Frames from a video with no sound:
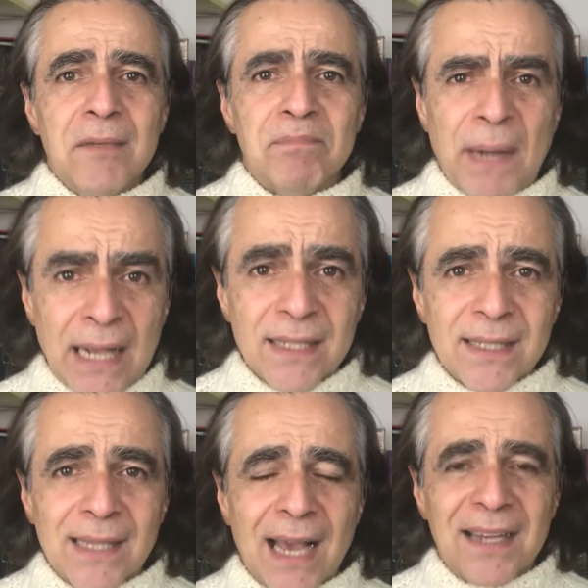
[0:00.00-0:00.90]

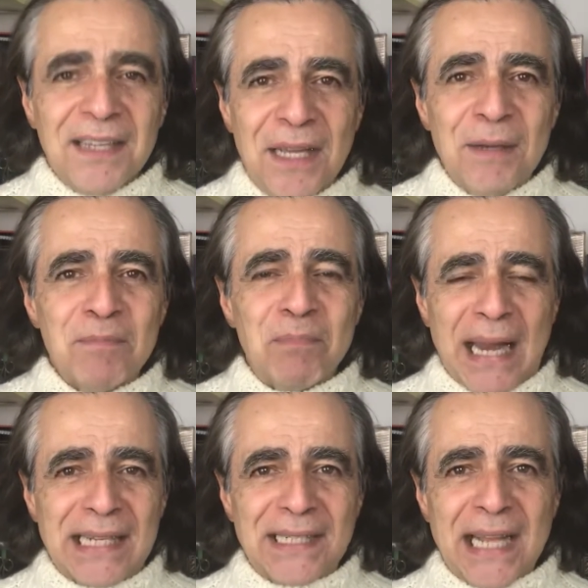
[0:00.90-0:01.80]
"Prensa,
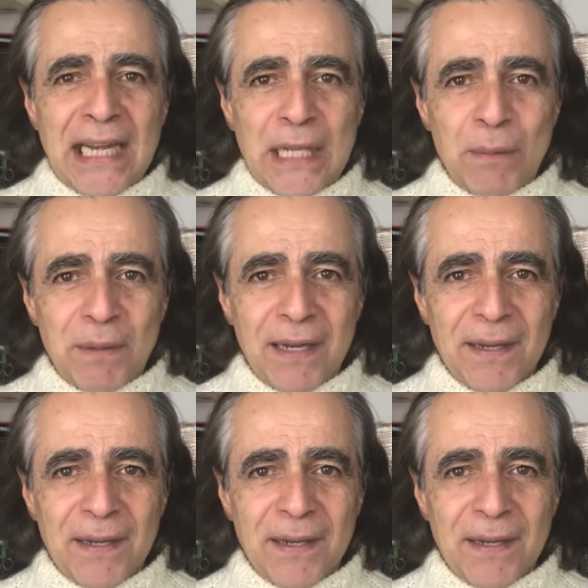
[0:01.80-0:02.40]
prensa libre."